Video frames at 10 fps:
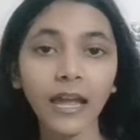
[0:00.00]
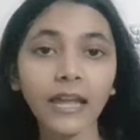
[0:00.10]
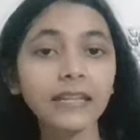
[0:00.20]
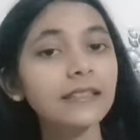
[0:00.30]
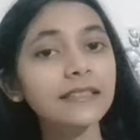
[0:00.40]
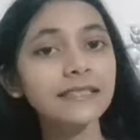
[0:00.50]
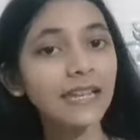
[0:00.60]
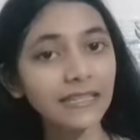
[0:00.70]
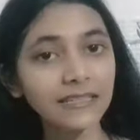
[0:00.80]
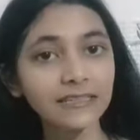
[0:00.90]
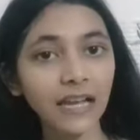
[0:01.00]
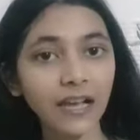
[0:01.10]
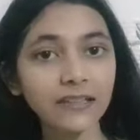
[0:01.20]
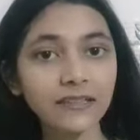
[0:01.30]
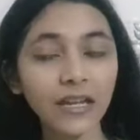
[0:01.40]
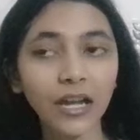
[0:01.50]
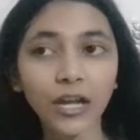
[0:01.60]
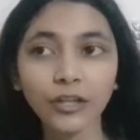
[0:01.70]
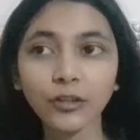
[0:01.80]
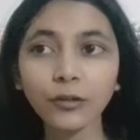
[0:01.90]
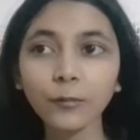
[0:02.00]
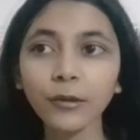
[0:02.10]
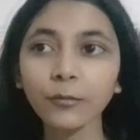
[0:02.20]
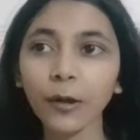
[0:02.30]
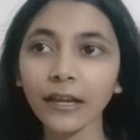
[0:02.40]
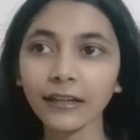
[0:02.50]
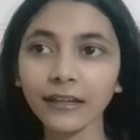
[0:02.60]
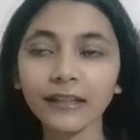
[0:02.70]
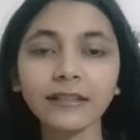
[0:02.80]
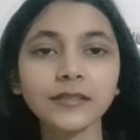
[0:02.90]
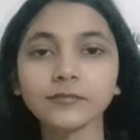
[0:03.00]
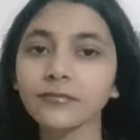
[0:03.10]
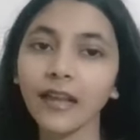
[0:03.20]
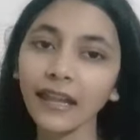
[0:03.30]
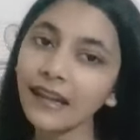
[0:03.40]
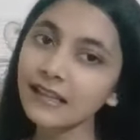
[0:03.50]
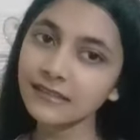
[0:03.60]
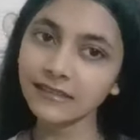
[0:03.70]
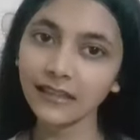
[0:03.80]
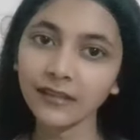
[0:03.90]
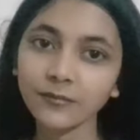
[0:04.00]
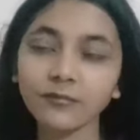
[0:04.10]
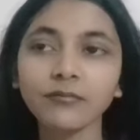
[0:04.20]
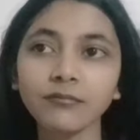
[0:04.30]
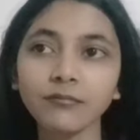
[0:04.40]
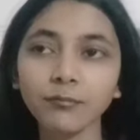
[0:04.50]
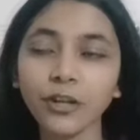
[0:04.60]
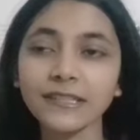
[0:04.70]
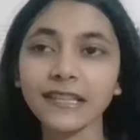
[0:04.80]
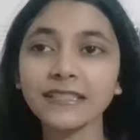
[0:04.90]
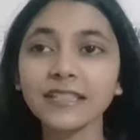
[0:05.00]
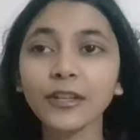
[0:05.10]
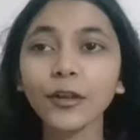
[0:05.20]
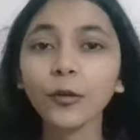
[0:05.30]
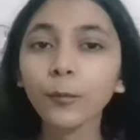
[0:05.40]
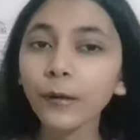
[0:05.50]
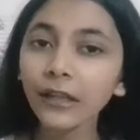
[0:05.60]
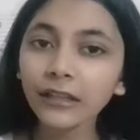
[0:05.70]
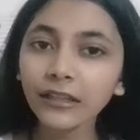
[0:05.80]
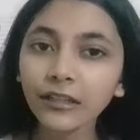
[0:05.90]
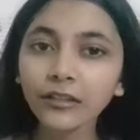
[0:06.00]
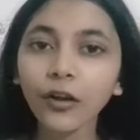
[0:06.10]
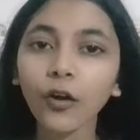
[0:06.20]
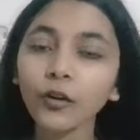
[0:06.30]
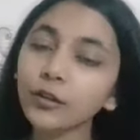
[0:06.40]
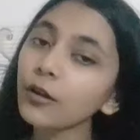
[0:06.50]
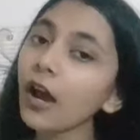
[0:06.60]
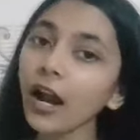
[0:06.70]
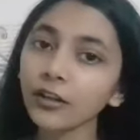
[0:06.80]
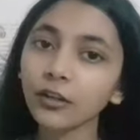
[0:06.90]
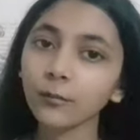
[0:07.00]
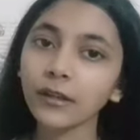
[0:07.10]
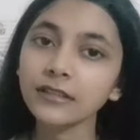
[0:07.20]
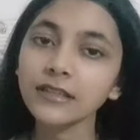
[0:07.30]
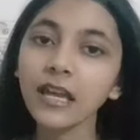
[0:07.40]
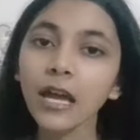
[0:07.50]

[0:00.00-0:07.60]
And in the second task, you will be writing an essay, presenting your opinion or your argument.